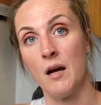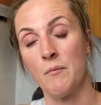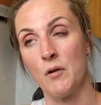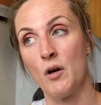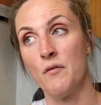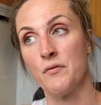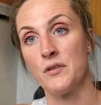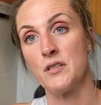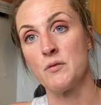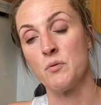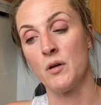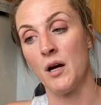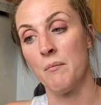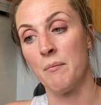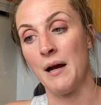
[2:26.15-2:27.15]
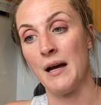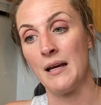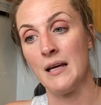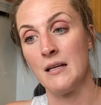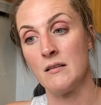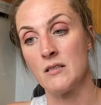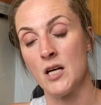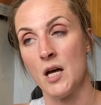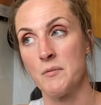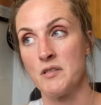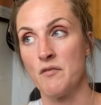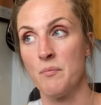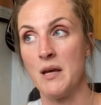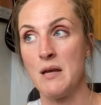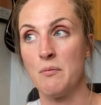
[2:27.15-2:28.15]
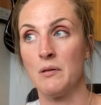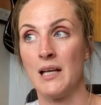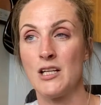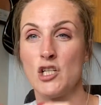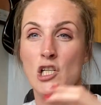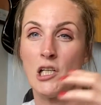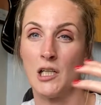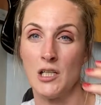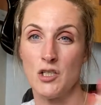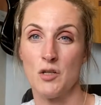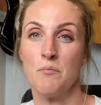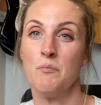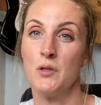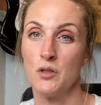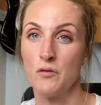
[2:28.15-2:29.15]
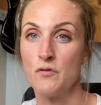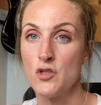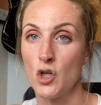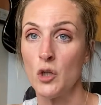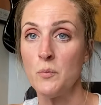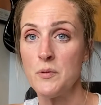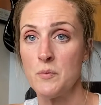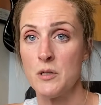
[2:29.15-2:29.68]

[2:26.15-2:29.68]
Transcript: confidence will come back in terms of people actually looking to move jobs,